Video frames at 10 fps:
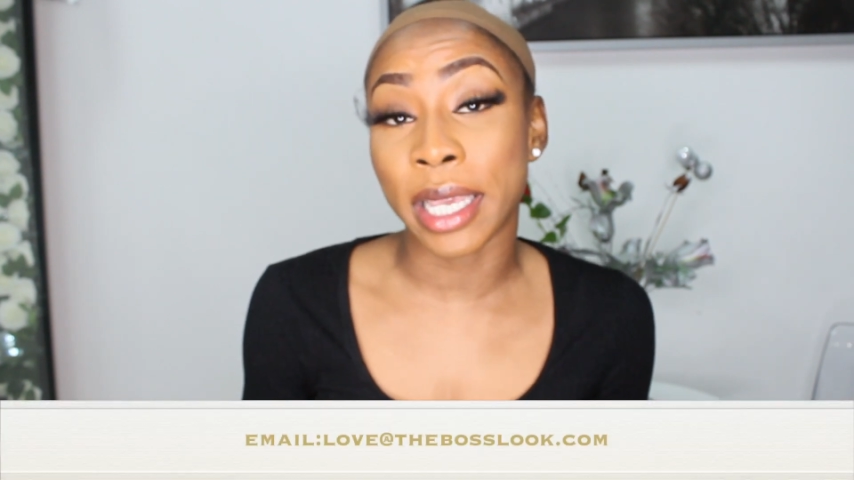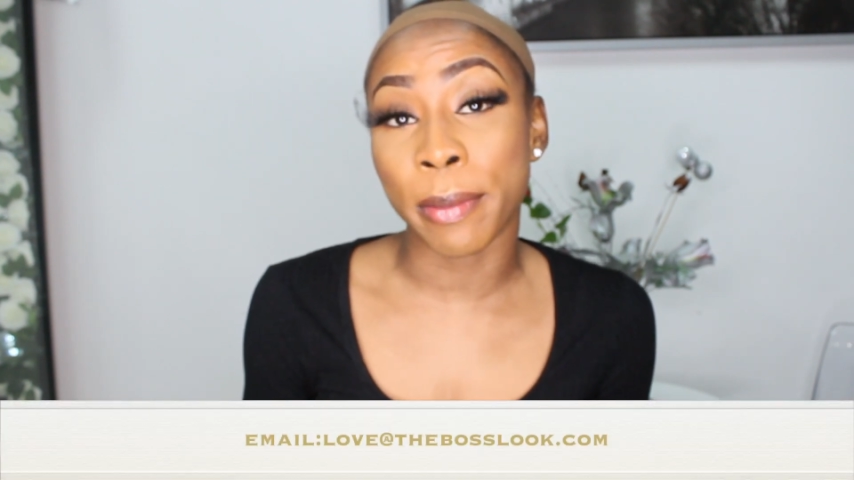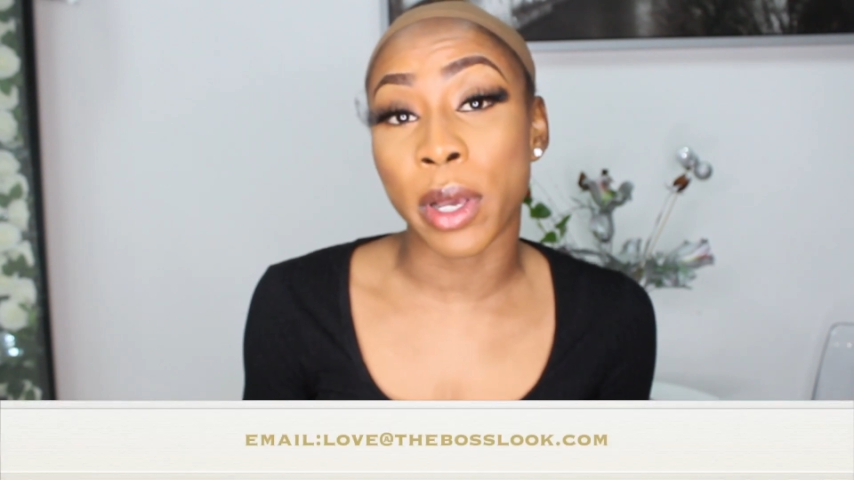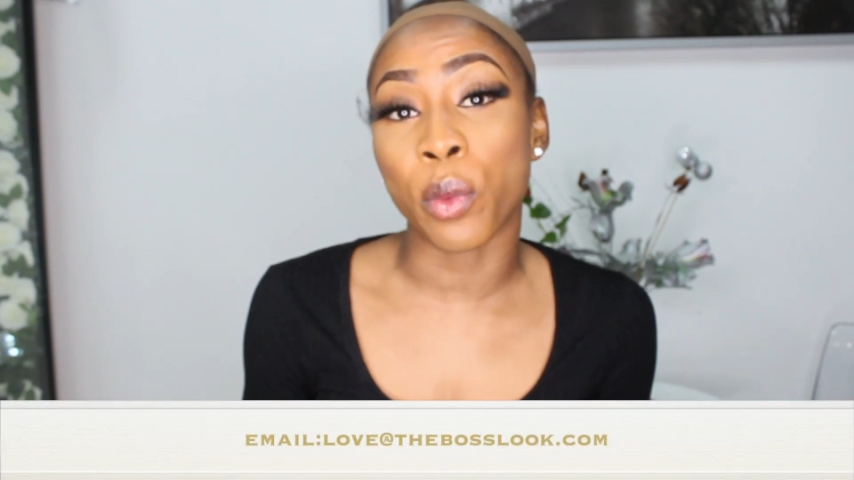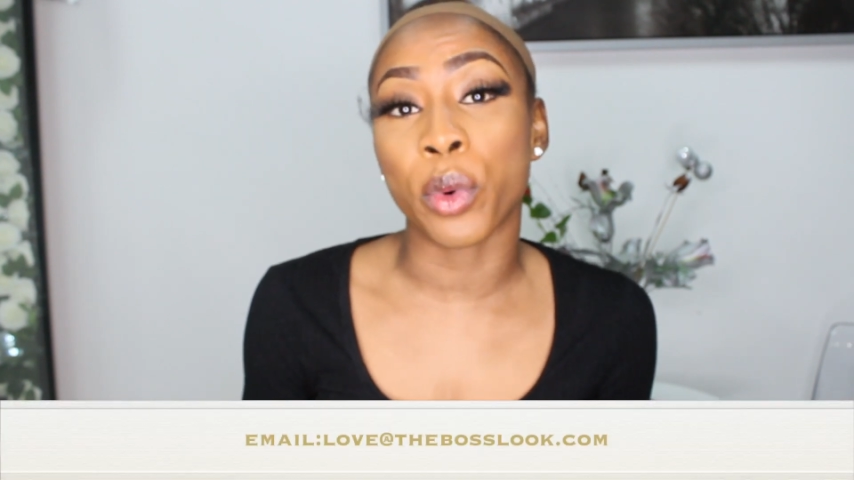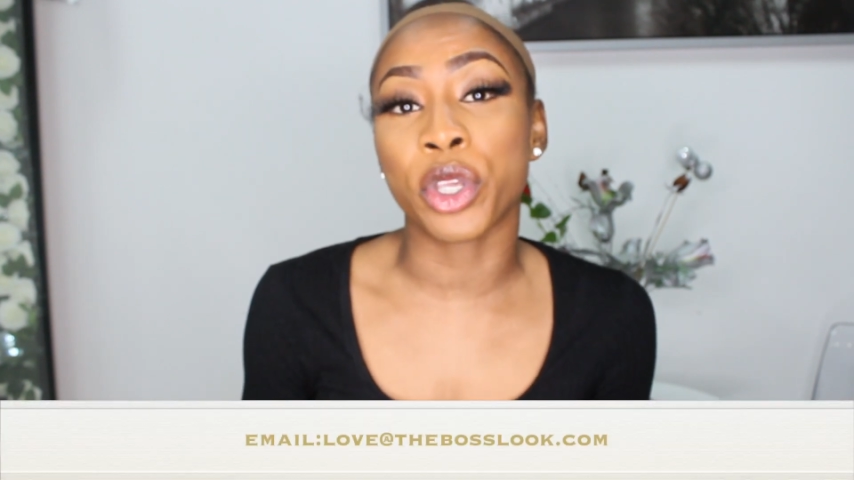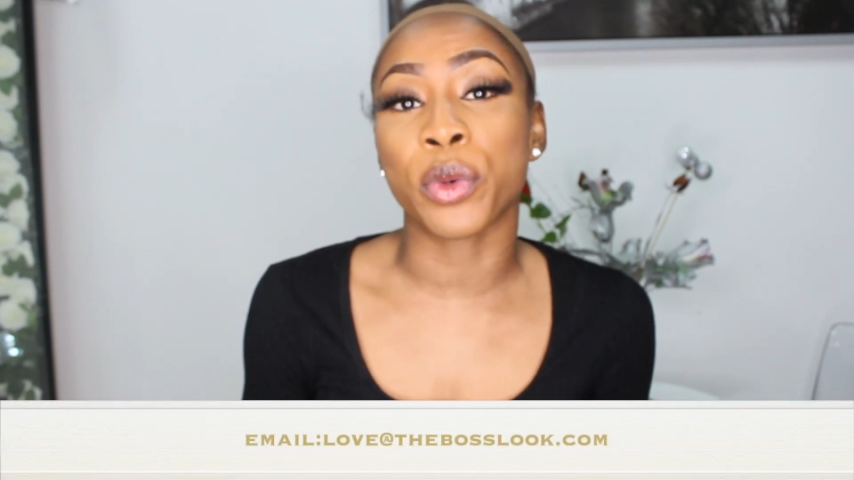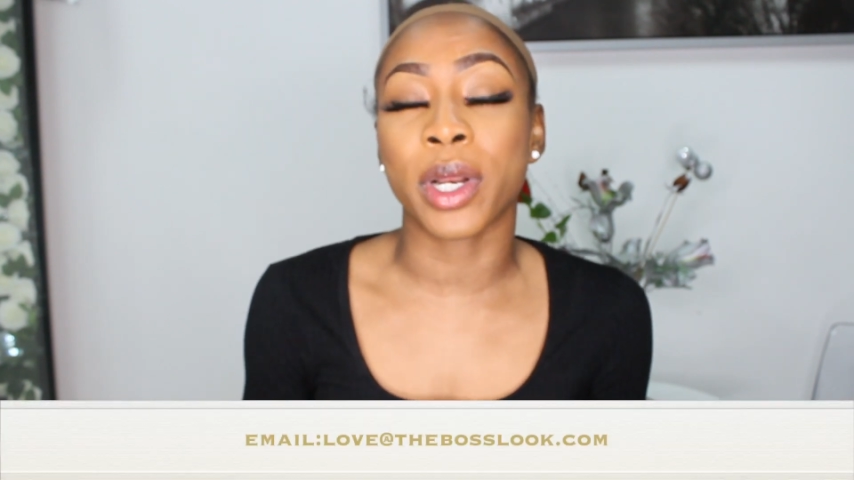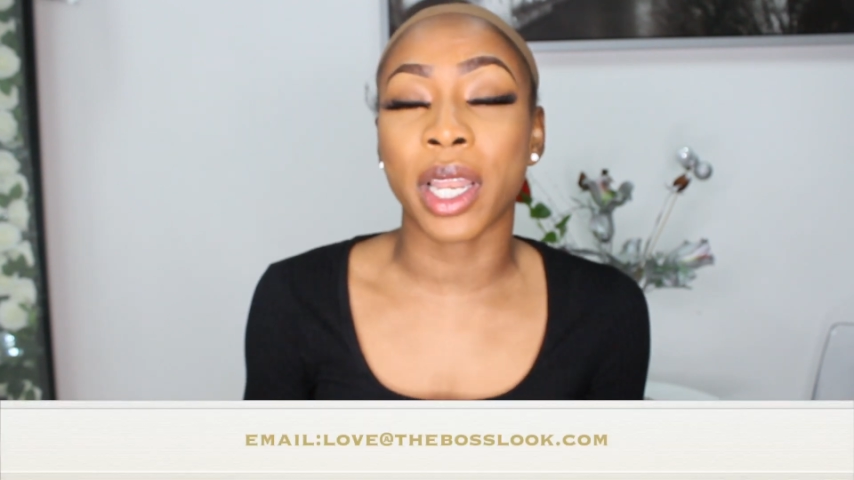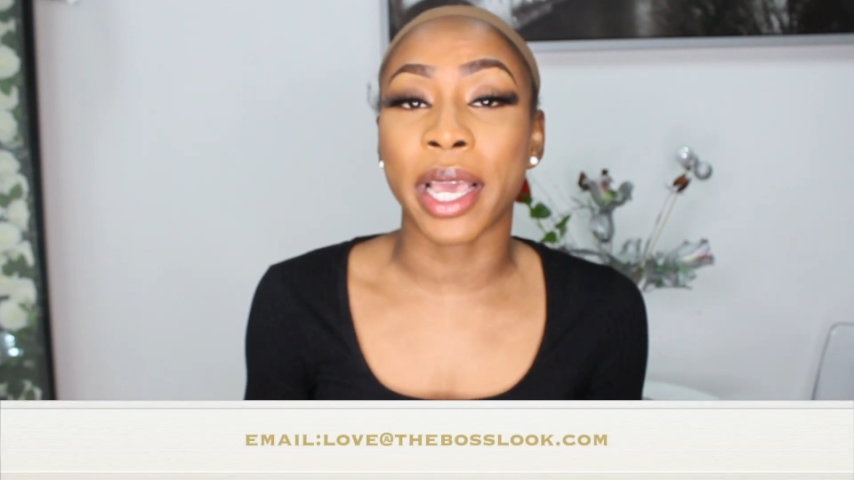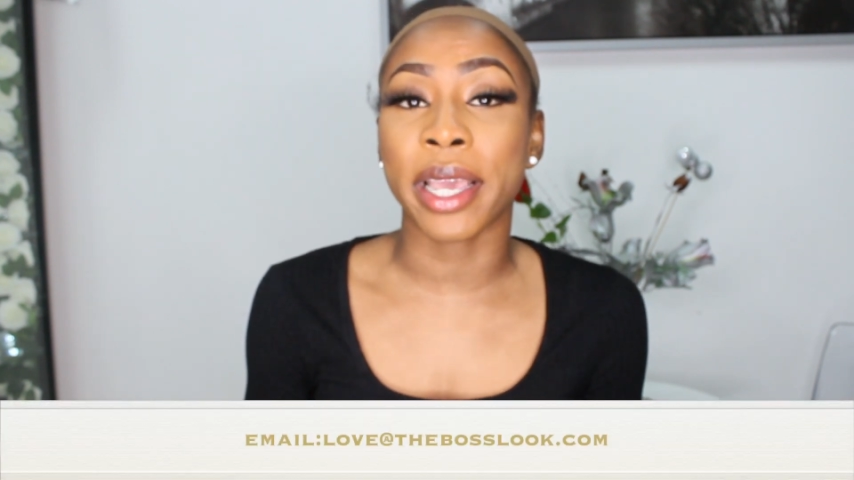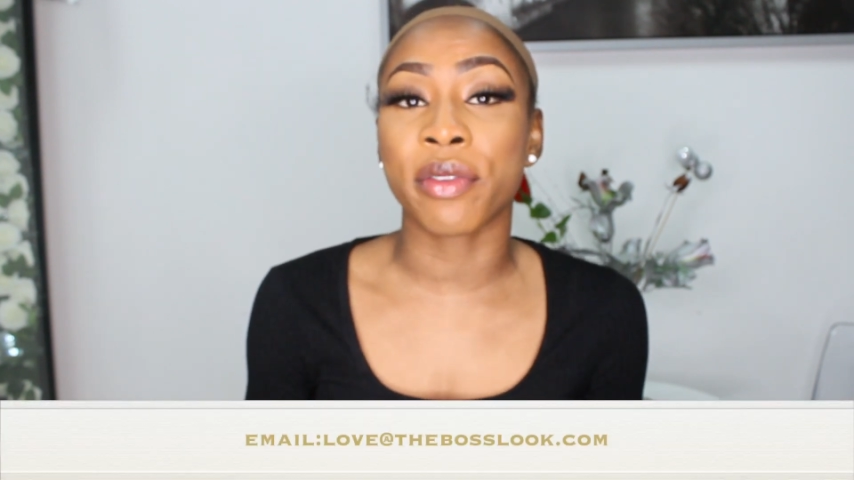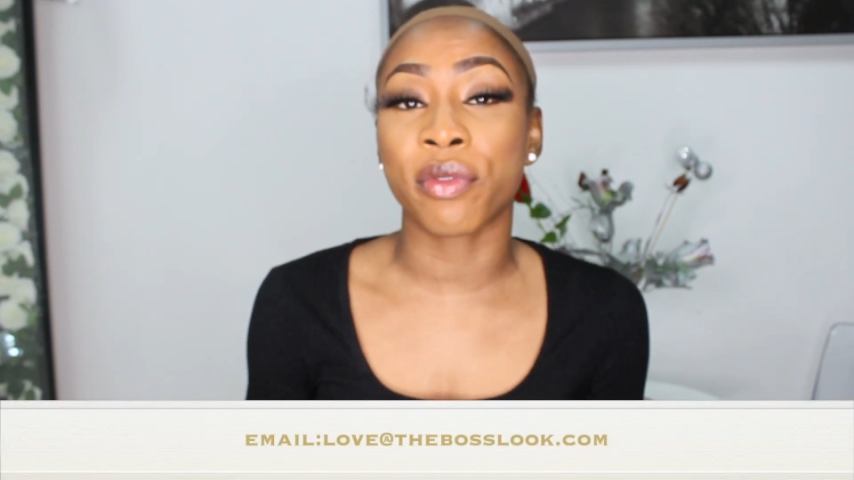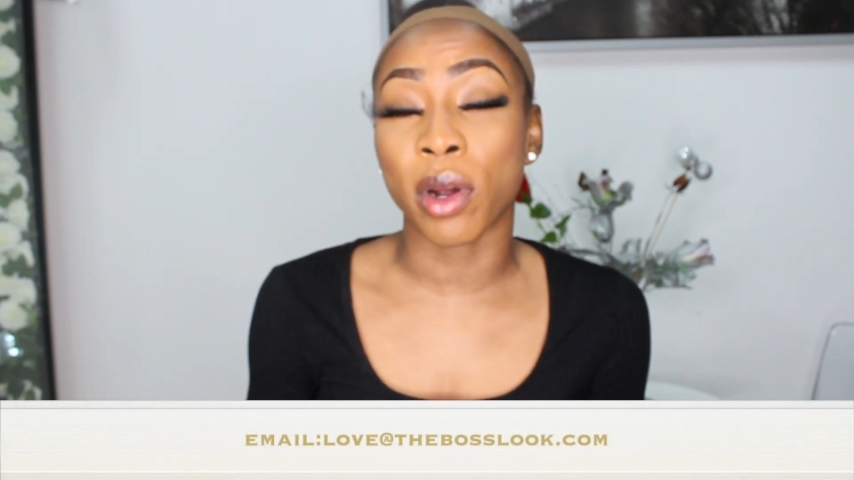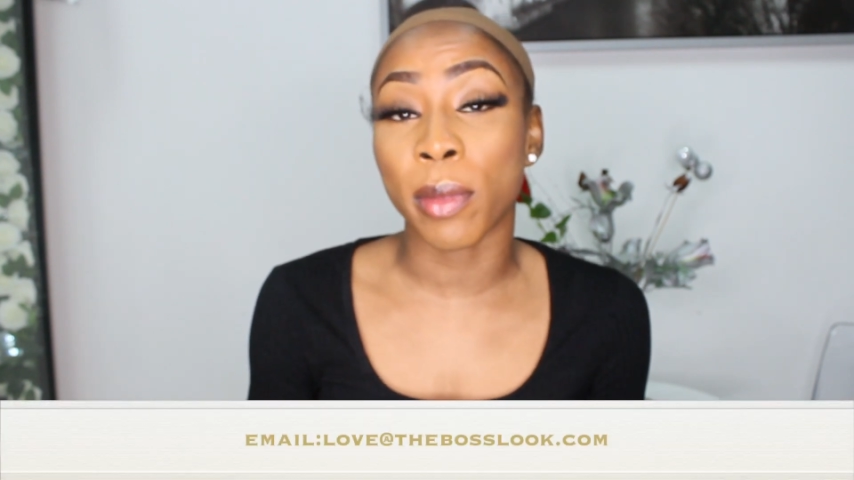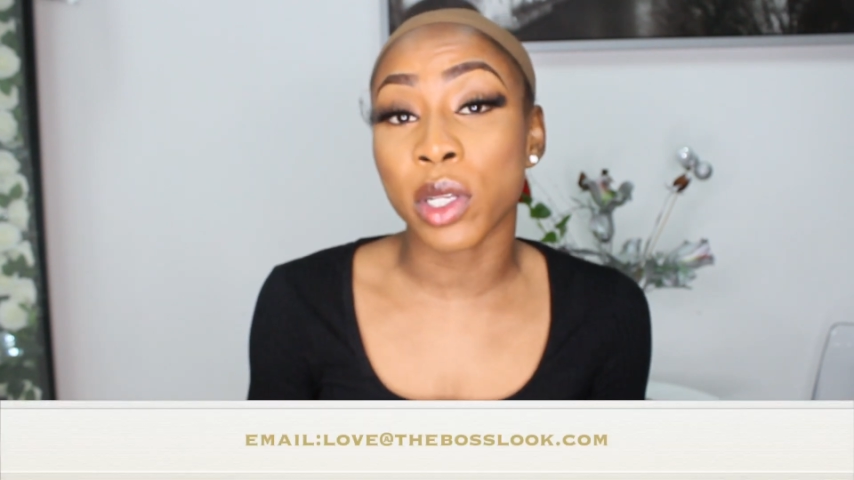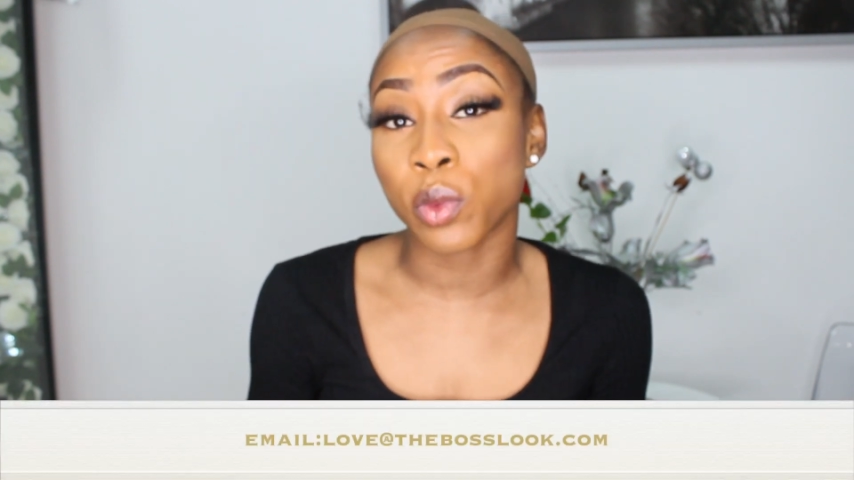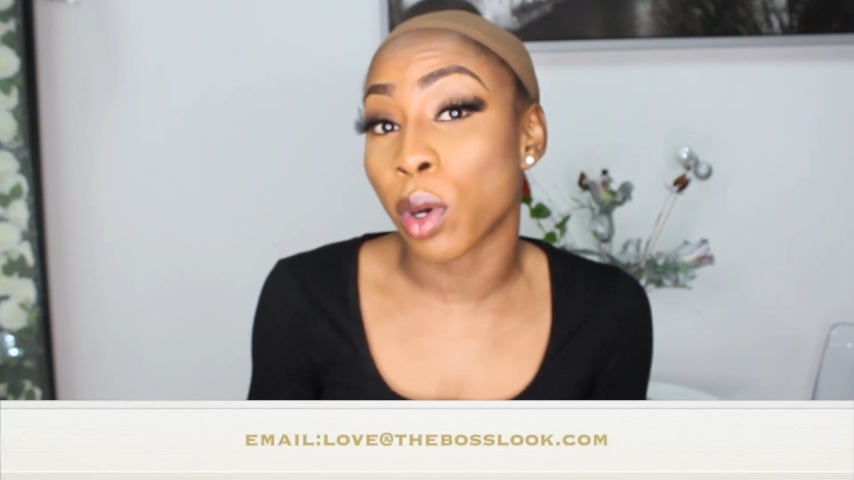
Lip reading: email what you would like from us,